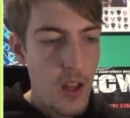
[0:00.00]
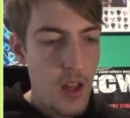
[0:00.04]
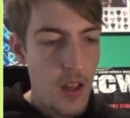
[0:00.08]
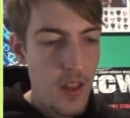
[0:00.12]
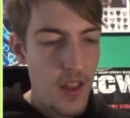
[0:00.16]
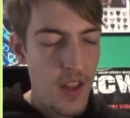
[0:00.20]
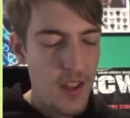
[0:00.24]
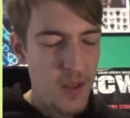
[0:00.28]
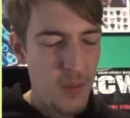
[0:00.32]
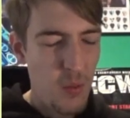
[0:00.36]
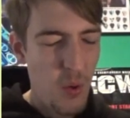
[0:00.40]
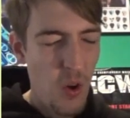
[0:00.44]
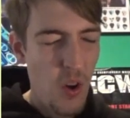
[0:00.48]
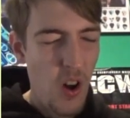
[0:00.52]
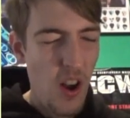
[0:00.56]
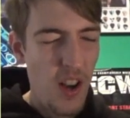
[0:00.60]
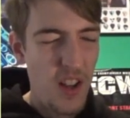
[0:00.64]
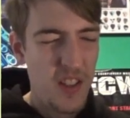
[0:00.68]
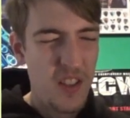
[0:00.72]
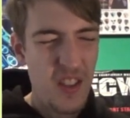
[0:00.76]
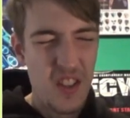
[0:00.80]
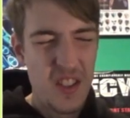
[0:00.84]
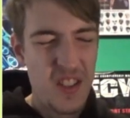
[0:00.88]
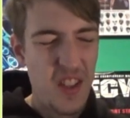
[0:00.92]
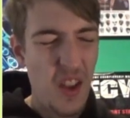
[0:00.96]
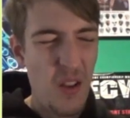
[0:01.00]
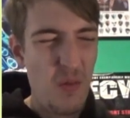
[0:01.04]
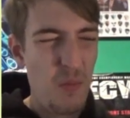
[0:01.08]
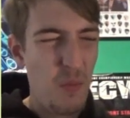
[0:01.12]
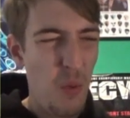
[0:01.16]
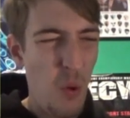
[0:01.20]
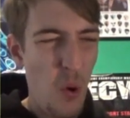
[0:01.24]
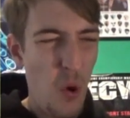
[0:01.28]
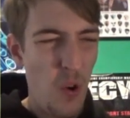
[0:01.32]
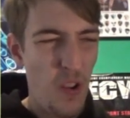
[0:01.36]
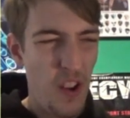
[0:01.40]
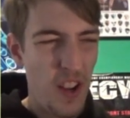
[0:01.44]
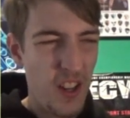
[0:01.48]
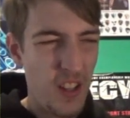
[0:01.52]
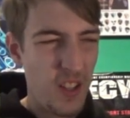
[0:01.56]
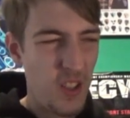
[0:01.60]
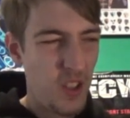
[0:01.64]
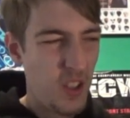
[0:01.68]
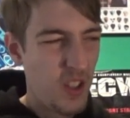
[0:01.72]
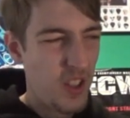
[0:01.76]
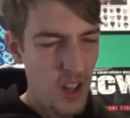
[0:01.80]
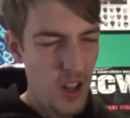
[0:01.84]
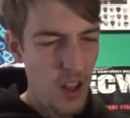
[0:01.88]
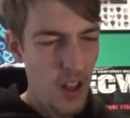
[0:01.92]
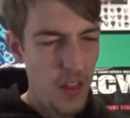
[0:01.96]
This one is just so boring.
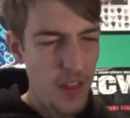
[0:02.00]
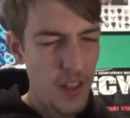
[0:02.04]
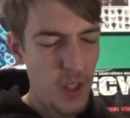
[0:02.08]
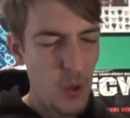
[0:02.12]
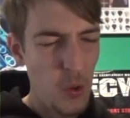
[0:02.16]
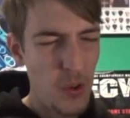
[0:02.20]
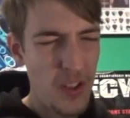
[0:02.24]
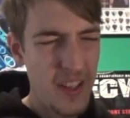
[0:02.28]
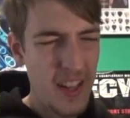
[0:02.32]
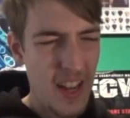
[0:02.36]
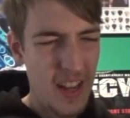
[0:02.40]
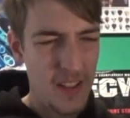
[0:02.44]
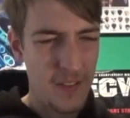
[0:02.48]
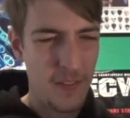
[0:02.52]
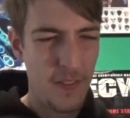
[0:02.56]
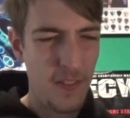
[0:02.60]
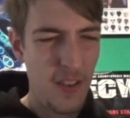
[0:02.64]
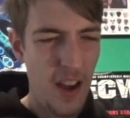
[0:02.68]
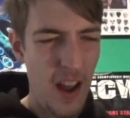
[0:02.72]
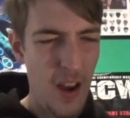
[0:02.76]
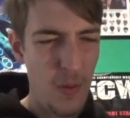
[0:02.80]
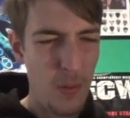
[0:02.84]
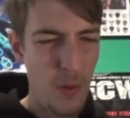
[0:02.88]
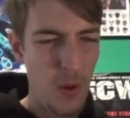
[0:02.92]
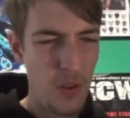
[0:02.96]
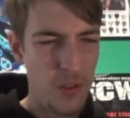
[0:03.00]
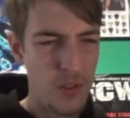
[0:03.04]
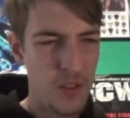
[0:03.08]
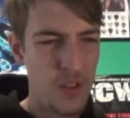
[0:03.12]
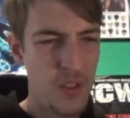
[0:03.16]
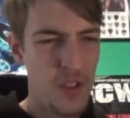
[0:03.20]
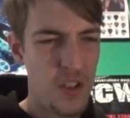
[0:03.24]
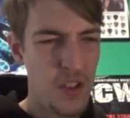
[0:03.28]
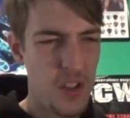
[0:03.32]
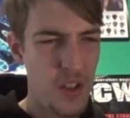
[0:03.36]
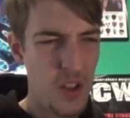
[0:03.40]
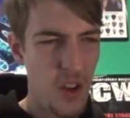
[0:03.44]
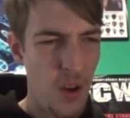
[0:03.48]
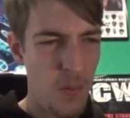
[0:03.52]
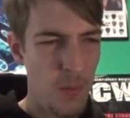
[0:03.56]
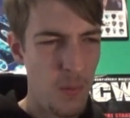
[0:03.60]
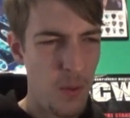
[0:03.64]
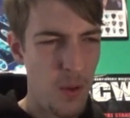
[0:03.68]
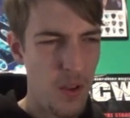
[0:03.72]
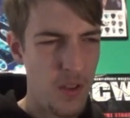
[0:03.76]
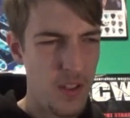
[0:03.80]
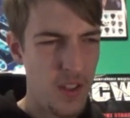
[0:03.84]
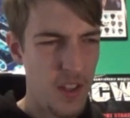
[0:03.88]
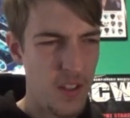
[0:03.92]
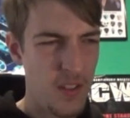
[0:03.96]
I think all you get is flower pots,
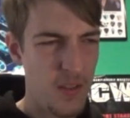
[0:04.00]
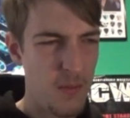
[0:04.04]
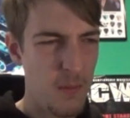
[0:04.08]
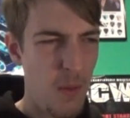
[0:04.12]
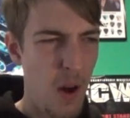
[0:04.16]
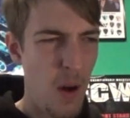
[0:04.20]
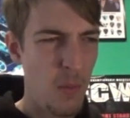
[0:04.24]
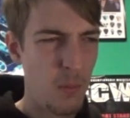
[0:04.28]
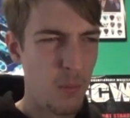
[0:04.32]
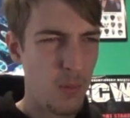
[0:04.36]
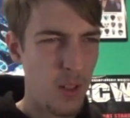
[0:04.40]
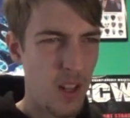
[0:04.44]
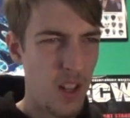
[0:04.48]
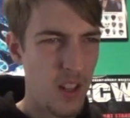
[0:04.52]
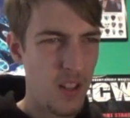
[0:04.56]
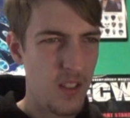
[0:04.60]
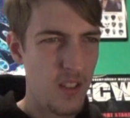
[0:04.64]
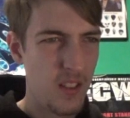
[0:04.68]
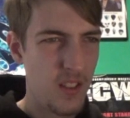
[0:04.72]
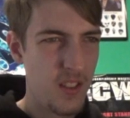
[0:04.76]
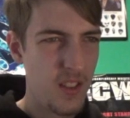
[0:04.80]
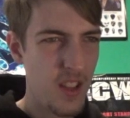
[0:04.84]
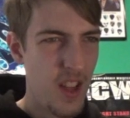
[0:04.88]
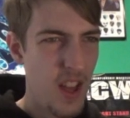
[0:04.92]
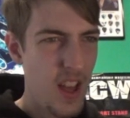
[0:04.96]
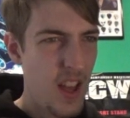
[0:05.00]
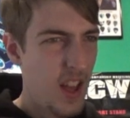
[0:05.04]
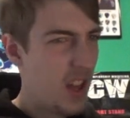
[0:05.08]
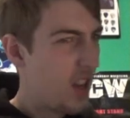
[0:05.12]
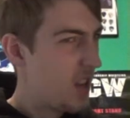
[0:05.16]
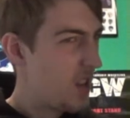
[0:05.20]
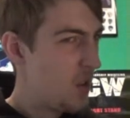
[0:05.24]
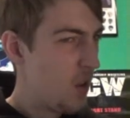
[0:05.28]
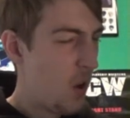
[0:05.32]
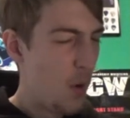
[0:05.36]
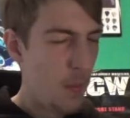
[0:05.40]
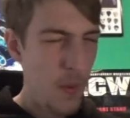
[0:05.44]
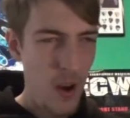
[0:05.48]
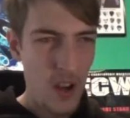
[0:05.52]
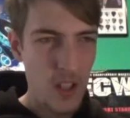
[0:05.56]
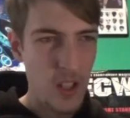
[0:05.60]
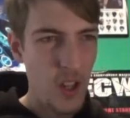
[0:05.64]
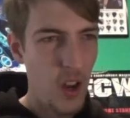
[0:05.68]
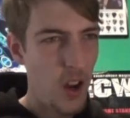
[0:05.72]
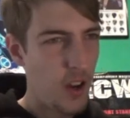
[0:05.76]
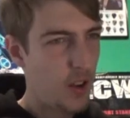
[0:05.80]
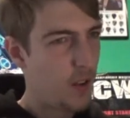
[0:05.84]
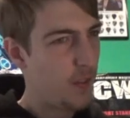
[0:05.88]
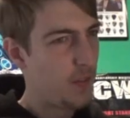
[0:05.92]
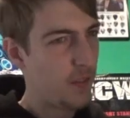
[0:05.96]
chompers, and pumpkins. Not my
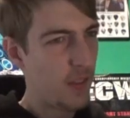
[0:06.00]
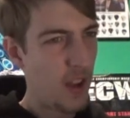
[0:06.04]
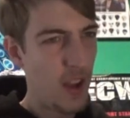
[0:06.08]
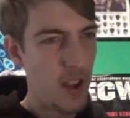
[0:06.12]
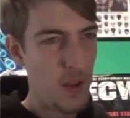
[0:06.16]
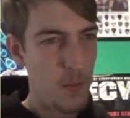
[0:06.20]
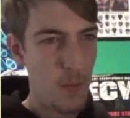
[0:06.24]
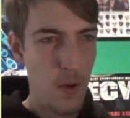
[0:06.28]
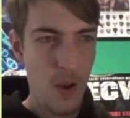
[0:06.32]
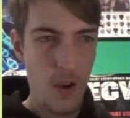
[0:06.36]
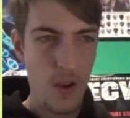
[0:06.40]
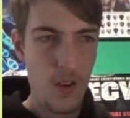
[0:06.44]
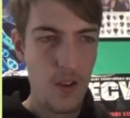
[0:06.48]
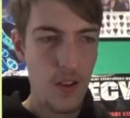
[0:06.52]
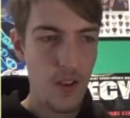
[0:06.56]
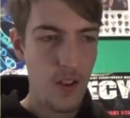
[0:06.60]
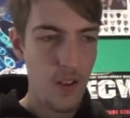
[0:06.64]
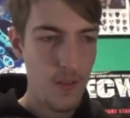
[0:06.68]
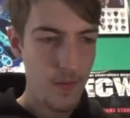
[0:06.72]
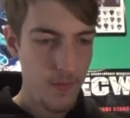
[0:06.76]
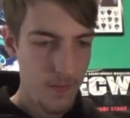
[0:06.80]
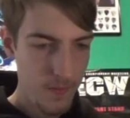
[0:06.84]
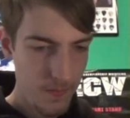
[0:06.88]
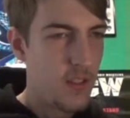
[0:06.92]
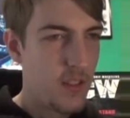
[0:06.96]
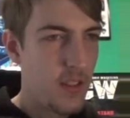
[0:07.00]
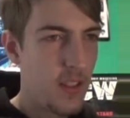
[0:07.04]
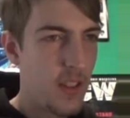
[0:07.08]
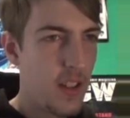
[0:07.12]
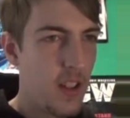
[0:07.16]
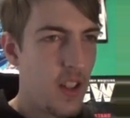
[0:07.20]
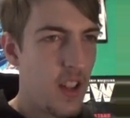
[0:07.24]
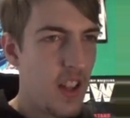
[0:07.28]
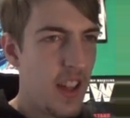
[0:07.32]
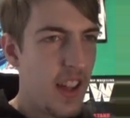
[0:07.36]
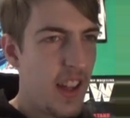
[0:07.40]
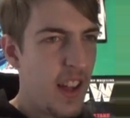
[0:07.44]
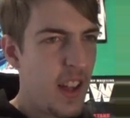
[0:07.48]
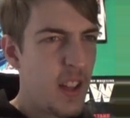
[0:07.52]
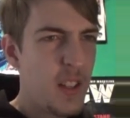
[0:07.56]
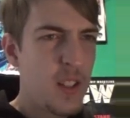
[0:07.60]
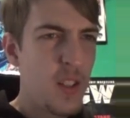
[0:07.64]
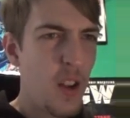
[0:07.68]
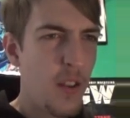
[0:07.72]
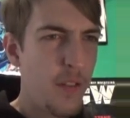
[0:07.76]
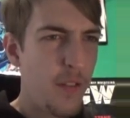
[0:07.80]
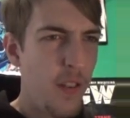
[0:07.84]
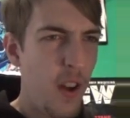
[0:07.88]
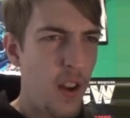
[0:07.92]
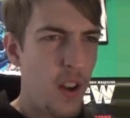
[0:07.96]
kind of game mode. It's
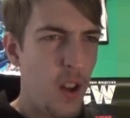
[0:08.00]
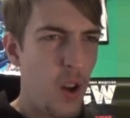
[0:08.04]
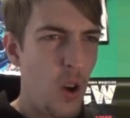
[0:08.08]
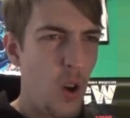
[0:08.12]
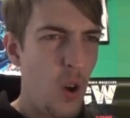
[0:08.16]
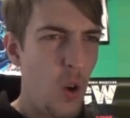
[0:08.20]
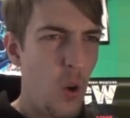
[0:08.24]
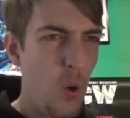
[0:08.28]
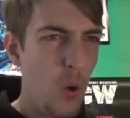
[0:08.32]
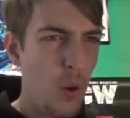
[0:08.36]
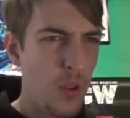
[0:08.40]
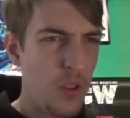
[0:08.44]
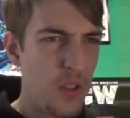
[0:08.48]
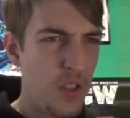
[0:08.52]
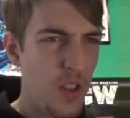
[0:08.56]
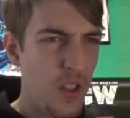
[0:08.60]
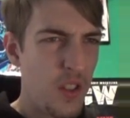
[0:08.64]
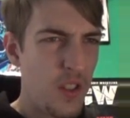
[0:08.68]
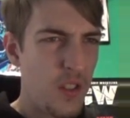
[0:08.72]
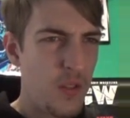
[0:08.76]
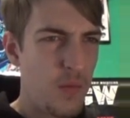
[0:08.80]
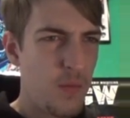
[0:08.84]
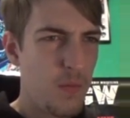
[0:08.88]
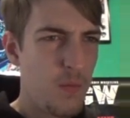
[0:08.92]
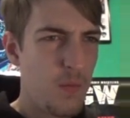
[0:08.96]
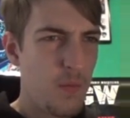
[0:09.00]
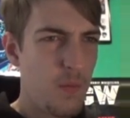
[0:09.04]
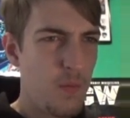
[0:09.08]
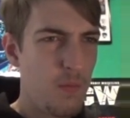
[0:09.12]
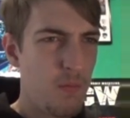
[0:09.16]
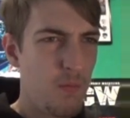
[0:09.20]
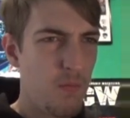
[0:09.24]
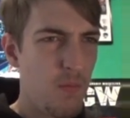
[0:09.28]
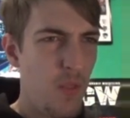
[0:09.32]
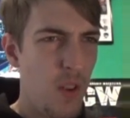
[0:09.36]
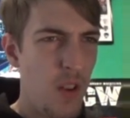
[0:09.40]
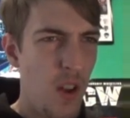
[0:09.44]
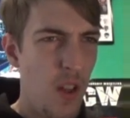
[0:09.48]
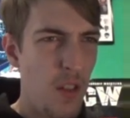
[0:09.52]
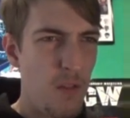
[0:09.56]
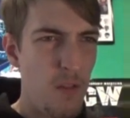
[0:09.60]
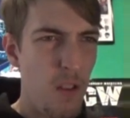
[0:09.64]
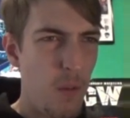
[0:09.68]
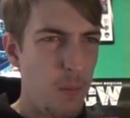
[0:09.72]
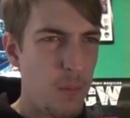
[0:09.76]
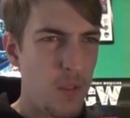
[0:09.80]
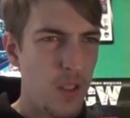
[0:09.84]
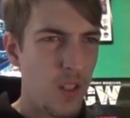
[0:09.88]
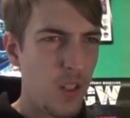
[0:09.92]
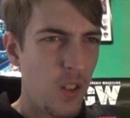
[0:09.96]
not fun at all, it's just another
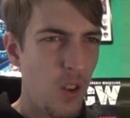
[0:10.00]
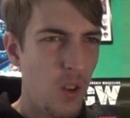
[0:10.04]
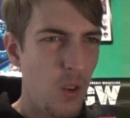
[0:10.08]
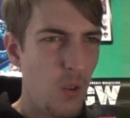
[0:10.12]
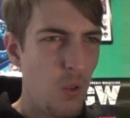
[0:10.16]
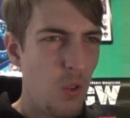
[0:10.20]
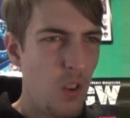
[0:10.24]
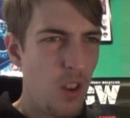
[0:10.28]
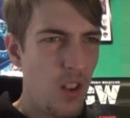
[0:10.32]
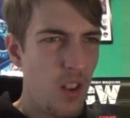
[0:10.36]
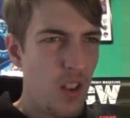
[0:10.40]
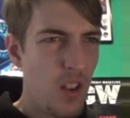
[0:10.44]
obstacle.